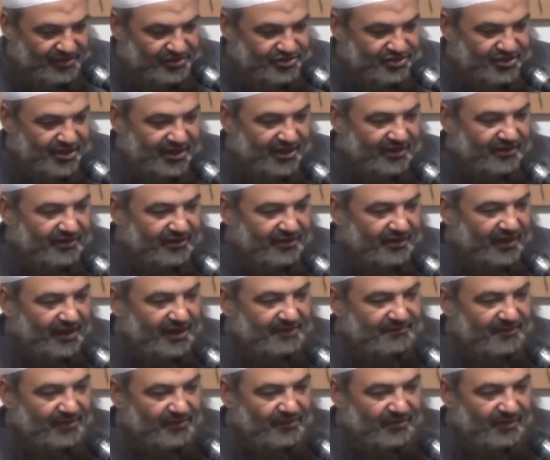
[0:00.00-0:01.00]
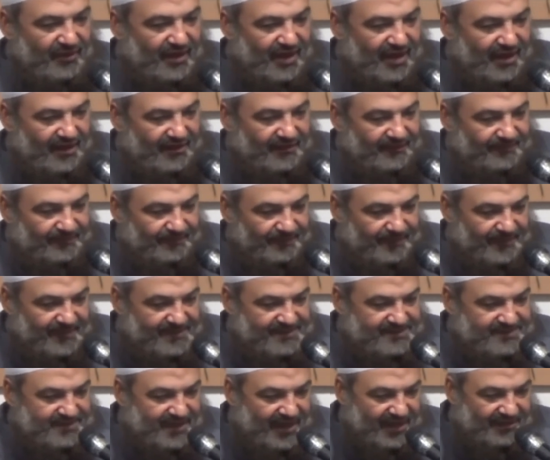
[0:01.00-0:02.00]
Sheikh rahimahullah,
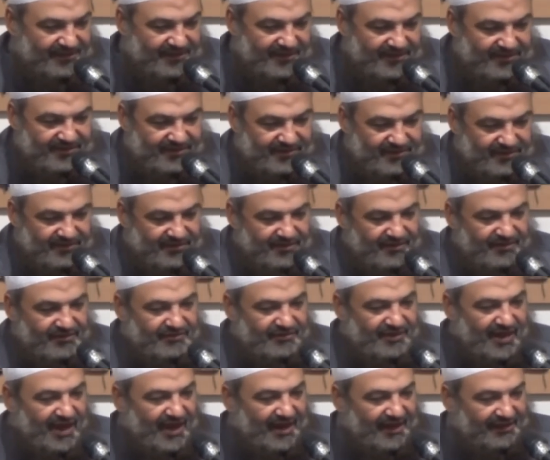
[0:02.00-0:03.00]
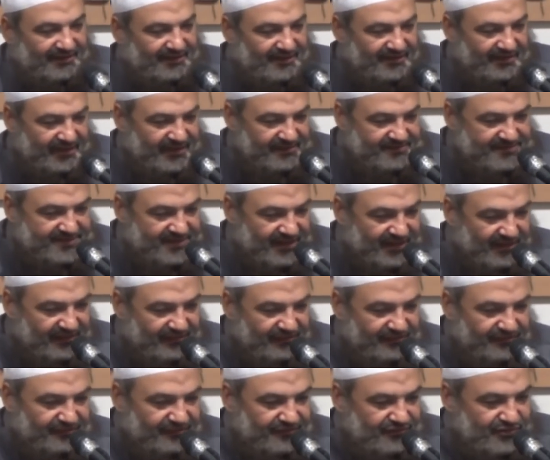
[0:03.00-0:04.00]
he started directing
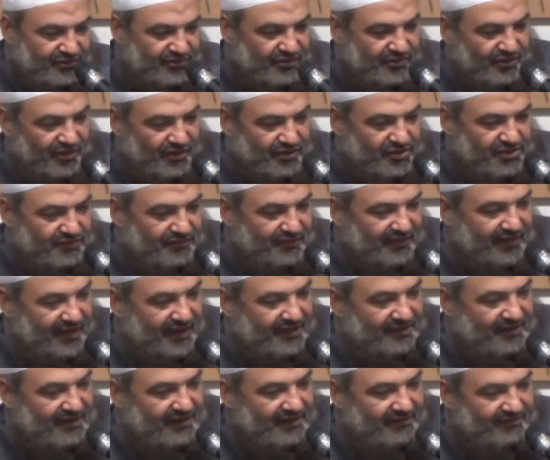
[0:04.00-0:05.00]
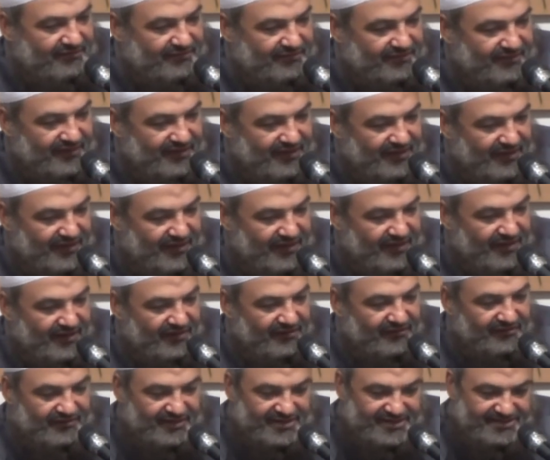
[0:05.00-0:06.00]
himself to the knowledge of al-Hadith,
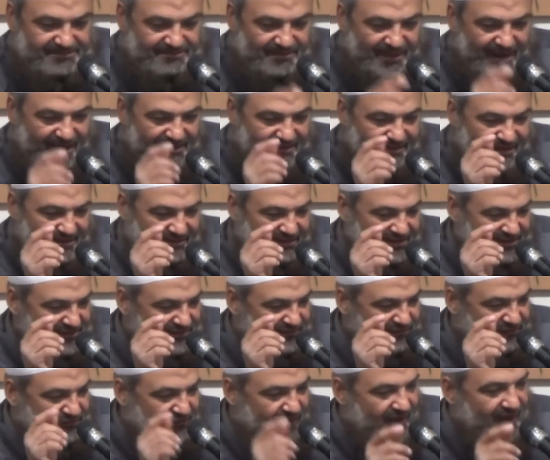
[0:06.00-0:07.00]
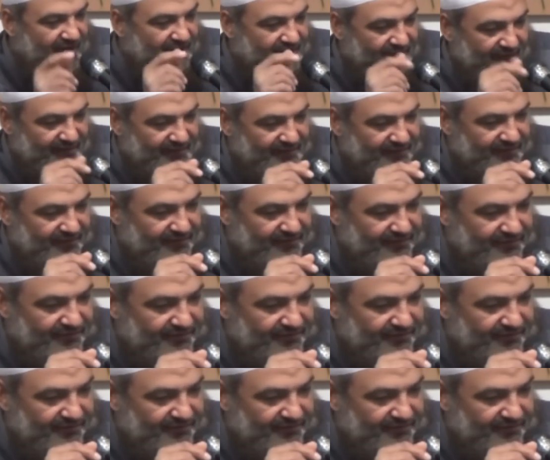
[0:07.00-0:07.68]
despite that his father